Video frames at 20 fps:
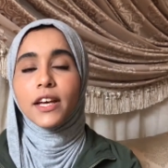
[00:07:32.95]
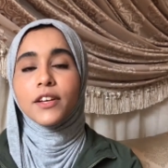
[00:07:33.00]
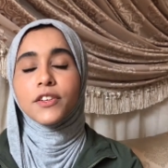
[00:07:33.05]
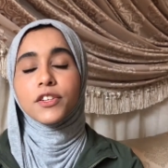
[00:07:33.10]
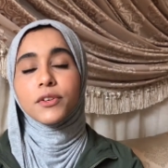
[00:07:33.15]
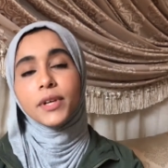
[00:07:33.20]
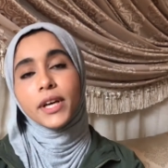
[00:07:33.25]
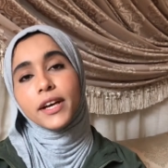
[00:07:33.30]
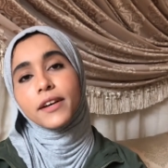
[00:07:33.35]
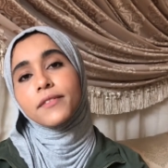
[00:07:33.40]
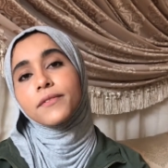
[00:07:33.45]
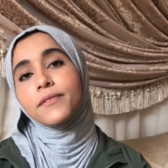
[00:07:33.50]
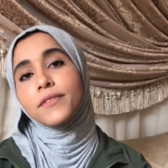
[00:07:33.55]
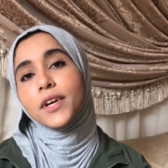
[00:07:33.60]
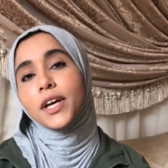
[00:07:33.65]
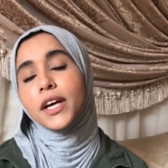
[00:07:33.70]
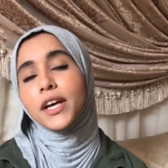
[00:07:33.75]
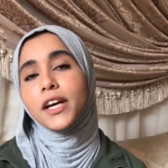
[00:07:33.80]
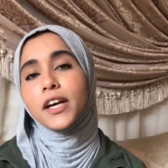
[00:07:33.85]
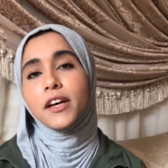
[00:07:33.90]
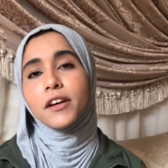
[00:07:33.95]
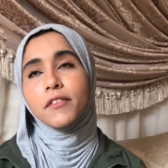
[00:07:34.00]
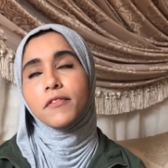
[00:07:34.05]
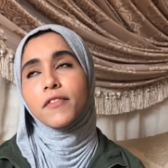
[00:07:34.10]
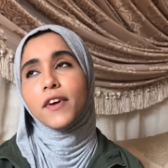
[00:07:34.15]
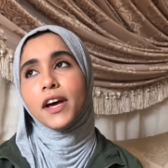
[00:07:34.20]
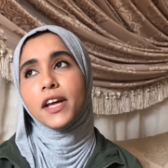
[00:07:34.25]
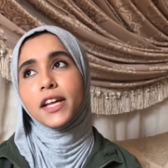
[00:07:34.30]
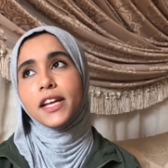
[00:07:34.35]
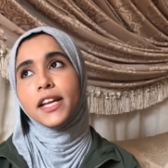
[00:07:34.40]
So yeah,
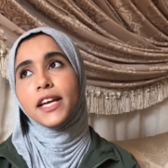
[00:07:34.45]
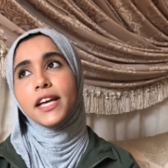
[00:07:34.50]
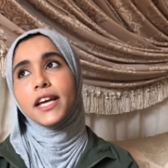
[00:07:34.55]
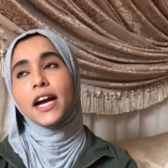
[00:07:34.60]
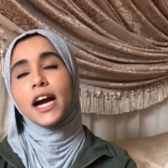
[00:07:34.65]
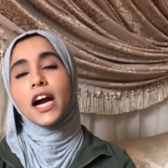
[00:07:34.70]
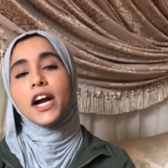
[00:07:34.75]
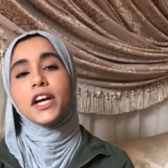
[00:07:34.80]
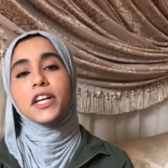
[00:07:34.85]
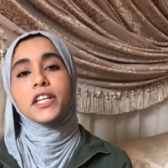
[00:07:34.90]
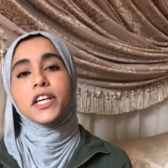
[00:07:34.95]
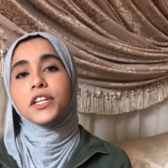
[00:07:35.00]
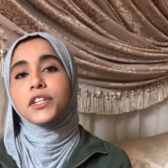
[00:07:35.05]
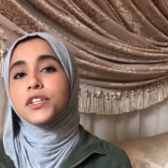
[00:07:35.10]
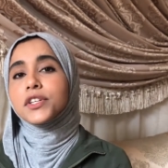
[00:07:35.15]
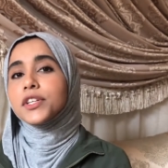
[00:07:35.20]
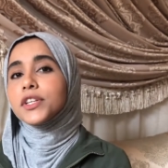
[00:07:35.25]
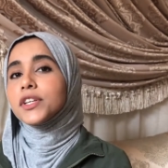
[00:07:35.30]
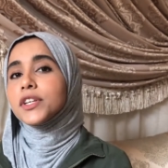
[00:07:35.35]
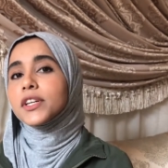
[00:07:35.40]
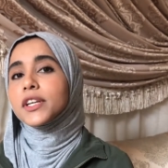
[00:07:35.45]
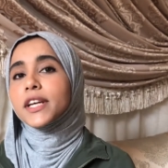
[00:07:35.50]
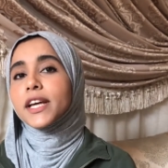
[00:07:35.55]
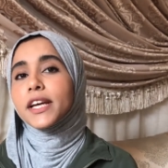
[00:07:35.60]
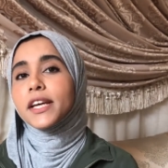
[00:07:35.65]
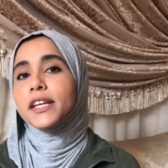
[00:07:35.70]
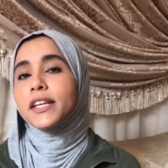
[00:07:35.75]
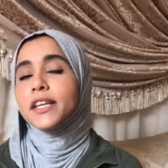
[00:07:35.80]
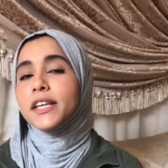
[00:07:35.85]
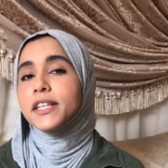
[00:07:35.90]
finally, architecture
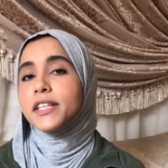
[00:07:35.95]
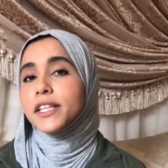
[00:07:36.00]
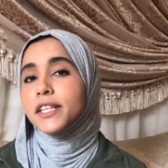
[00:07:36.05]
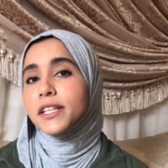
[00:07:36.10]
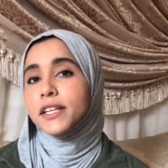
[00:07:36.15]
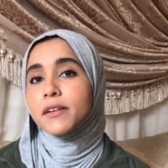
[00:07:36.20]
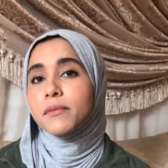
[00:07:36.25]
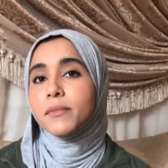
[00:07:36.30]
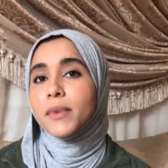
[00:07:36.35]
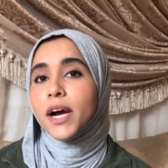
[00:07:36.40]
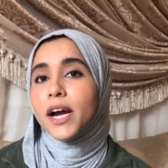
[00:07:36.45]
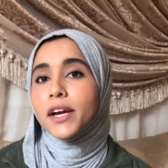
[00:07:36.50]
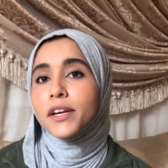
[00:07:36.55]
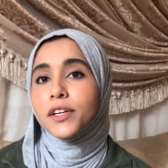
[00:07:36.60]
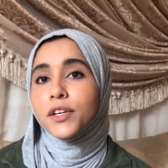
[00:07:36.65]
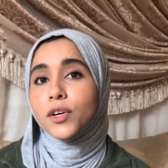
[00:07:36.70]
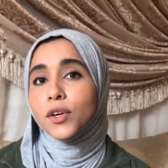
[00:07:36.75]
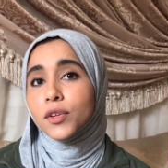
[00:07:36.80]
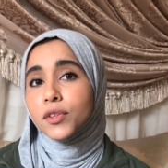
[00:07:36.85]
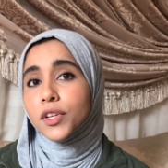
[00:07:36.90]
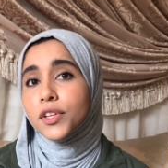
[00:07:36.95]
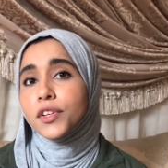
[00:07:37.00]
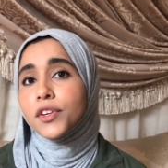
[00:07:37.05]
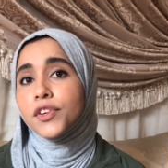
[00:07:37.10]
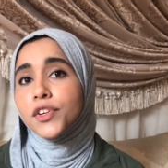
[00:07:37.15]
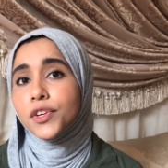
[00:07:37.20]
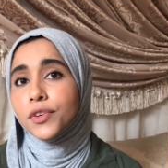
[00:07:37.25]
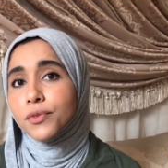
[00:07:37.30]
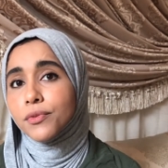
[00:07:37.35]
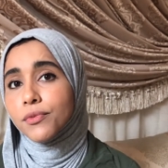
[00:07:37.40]
can indeed combine the old and the
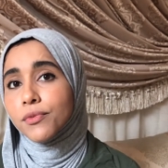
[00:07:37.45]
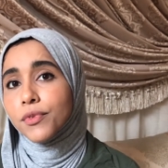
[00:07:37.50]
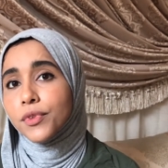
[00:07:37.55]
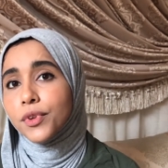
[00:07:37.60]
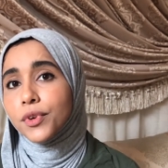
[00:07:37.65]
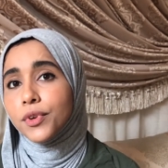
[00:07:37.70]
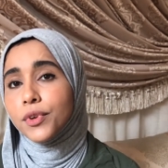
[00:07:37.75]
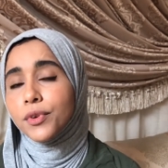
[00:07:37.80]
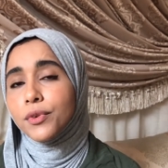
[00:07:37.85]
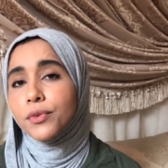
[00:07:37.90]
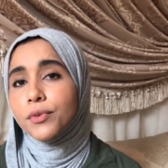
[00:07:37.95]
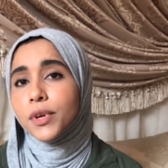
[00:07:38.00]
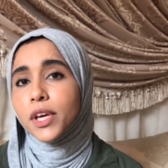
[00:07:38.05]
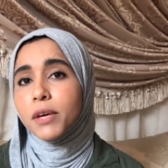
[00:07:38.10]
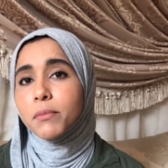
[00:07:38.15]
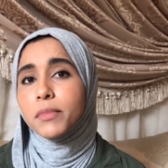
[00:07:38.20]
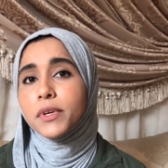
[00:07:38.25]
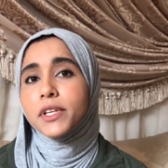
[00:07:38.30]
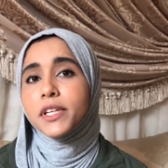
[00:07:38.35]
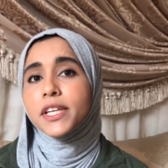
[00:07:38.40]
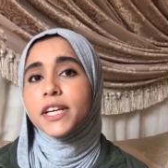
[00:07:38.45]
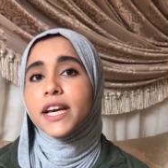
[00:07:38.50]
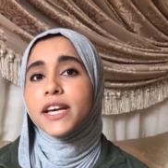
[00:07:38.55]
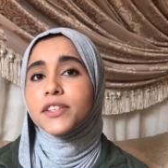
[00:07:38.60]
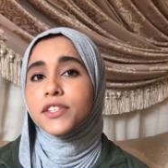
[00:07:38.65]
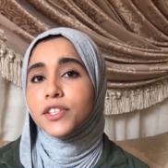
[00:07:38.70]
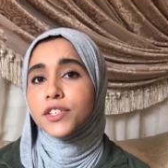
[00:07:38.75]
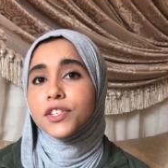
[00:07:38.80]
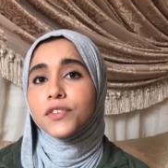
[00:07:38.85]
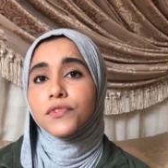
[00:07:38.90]
new through keeping the
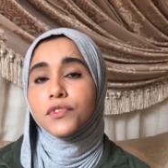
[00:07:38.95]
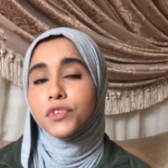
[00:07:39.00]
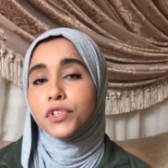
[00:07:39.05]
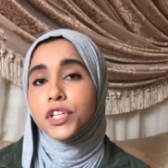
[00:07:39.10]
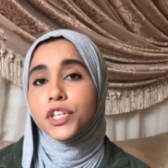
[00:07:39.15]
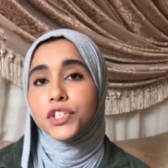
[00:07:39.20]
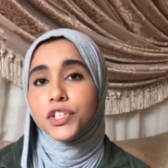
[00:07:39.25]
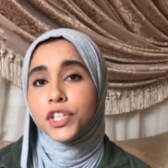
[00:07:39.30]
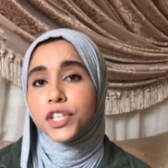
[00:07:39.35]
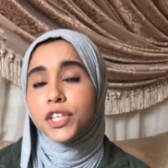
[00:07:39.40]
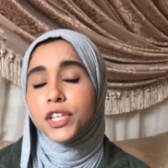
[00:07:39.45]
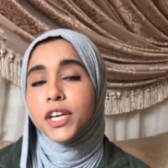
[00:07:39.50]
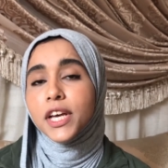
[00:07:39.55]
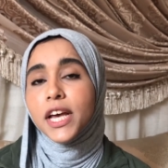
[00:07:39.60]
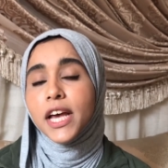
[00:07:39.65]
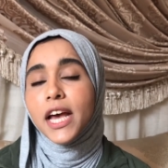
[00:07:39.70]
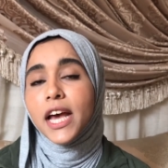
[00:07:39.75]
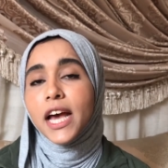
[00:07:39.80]
essence of tradition